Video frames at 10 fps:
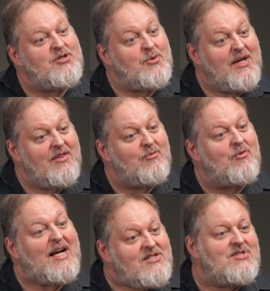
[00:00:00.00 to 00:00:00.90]
pursuing
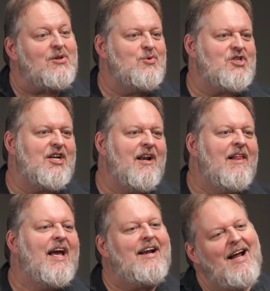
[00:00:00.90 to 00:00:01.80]
the right solution
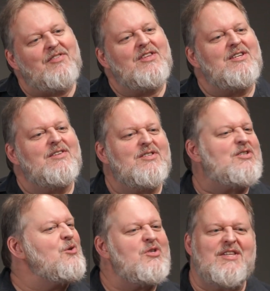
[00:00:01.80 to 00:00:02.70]
and not the
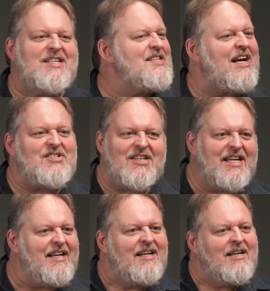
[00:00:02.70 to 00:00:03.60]
solution that is
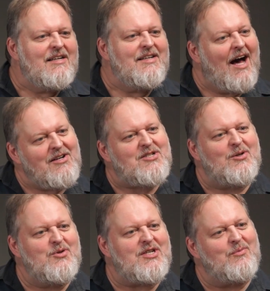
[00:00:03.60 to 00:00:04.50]
actually not a
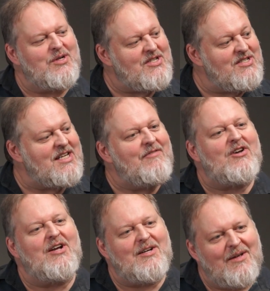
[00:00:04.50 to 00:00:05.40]
solution, which is
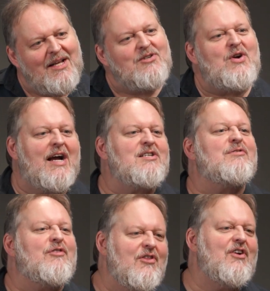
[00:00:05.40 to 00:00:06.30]
even going to drag
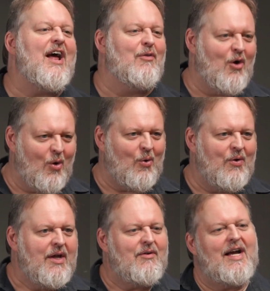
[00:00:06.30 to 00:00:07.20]
us further down the
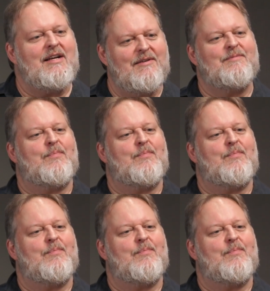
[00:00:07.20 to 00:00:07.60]
hole, right?